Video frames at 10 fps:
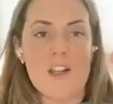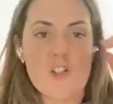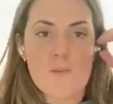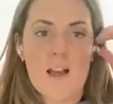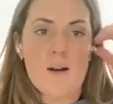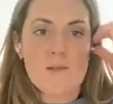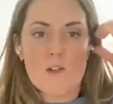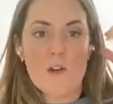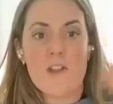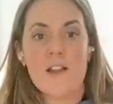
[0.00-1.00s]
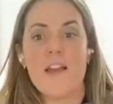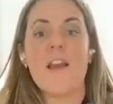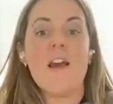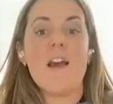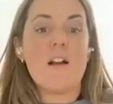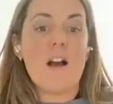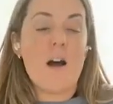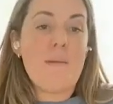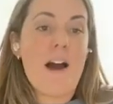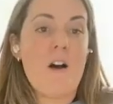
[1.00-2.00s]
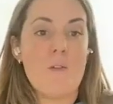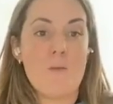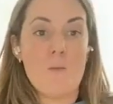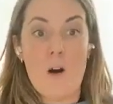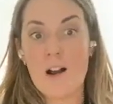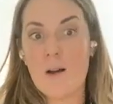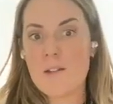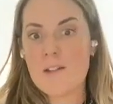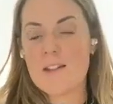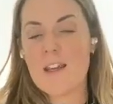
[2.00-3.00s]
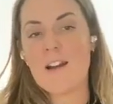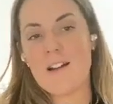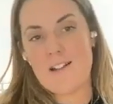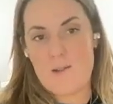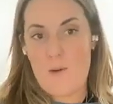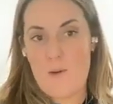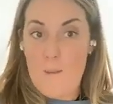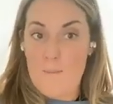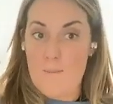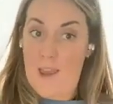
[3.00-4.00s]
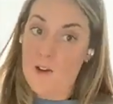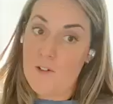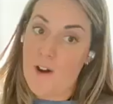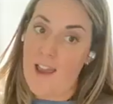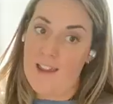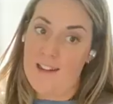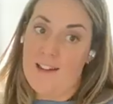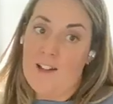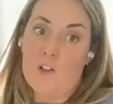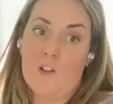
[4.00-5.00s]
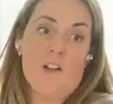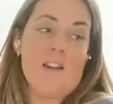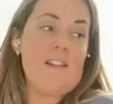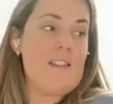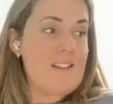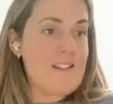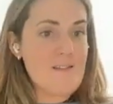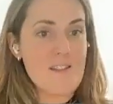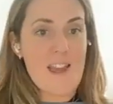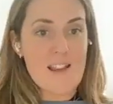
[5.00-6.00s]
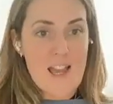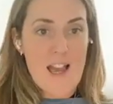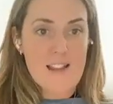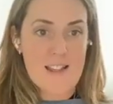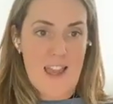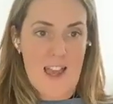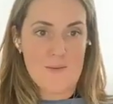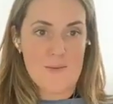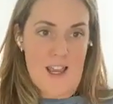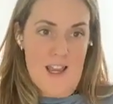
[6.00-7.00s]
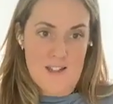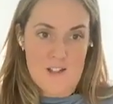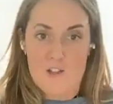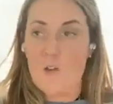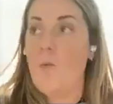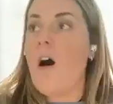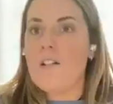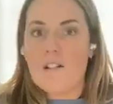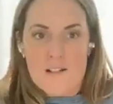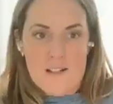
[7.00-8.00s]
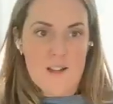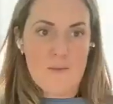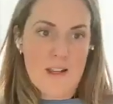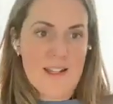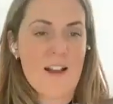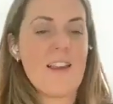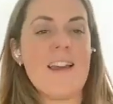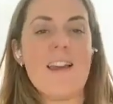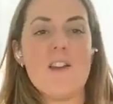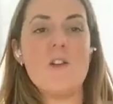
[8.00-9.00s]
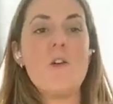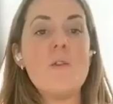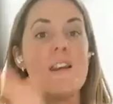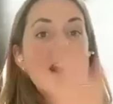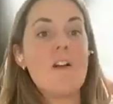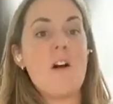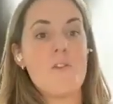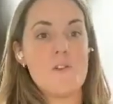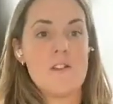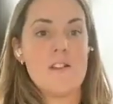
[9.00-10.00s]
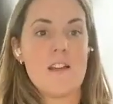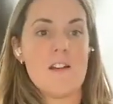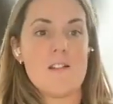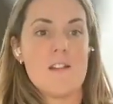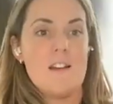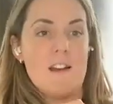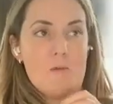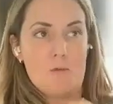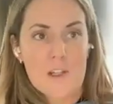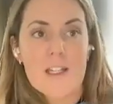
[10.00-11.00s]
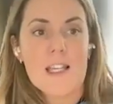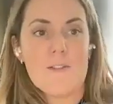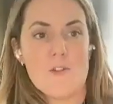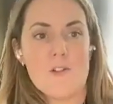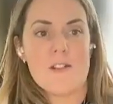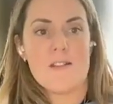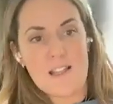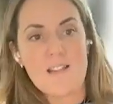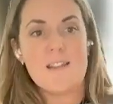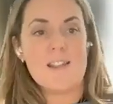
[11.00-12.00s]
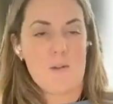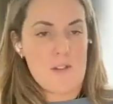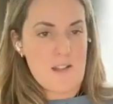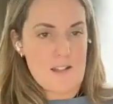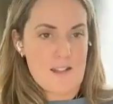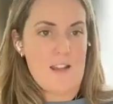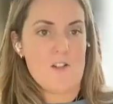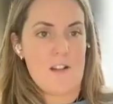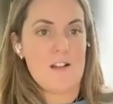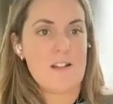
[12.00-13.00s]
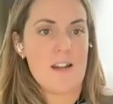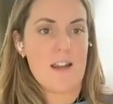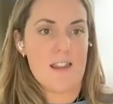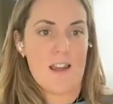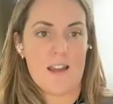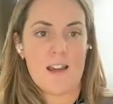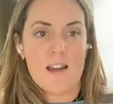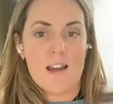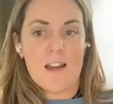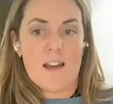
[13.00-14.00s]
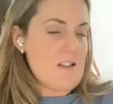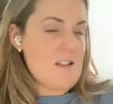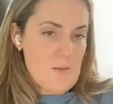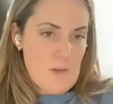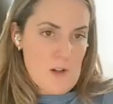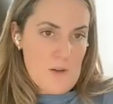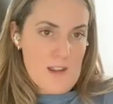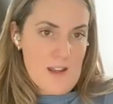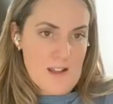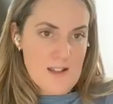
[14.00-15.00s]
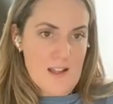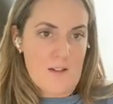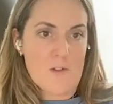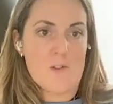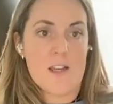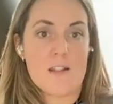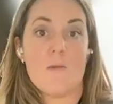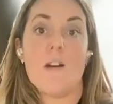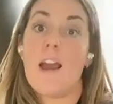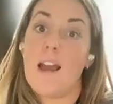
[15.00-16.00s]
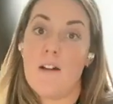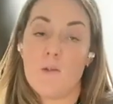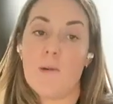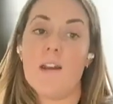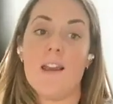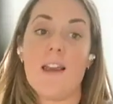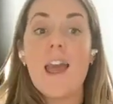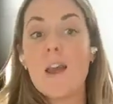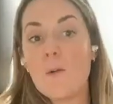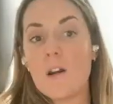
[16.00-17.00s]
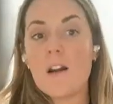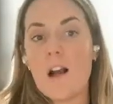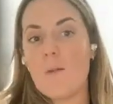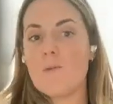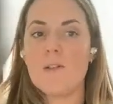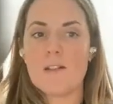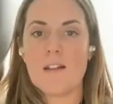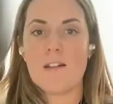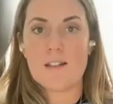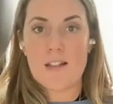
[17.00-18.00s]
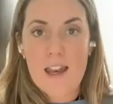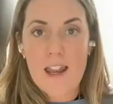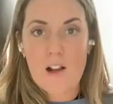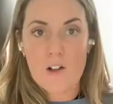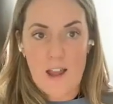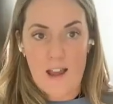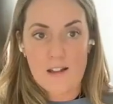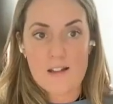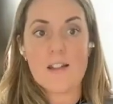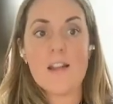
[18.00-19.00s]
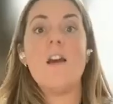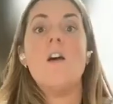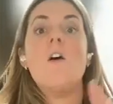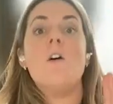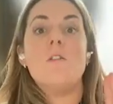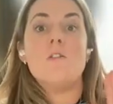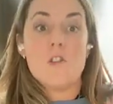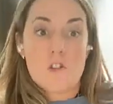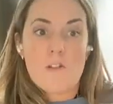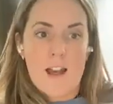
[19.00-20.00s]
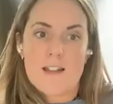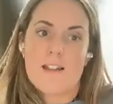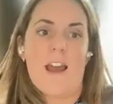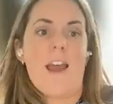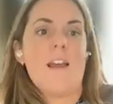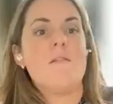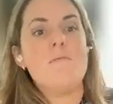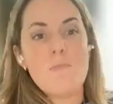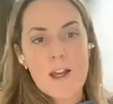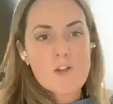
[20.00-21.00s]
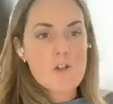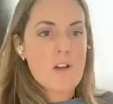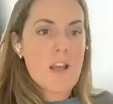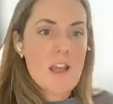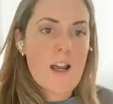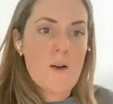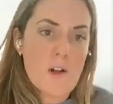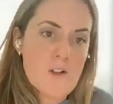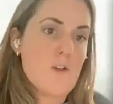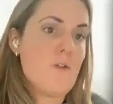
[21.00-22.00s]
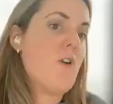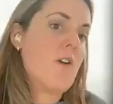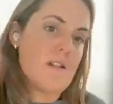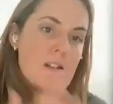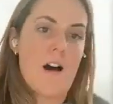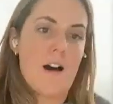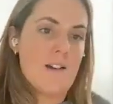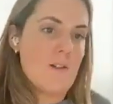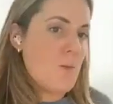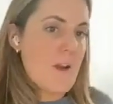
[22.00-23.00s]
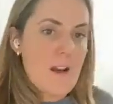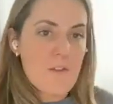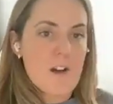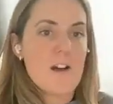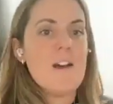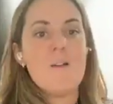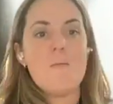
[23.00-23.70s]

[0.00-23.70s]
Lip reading: And it just becomes this whole thing like, come out, walk up the stairs, make a right, look at the taxi cab stand. The water is going to be down. Like you don't need all of those details really if you just like say what the destination is. And I think it's similar with this. Like if you say to someone, everybody like, hey, we're going to come to extended side angle next. To do that today, bend your knee and I want you to focus on whatever.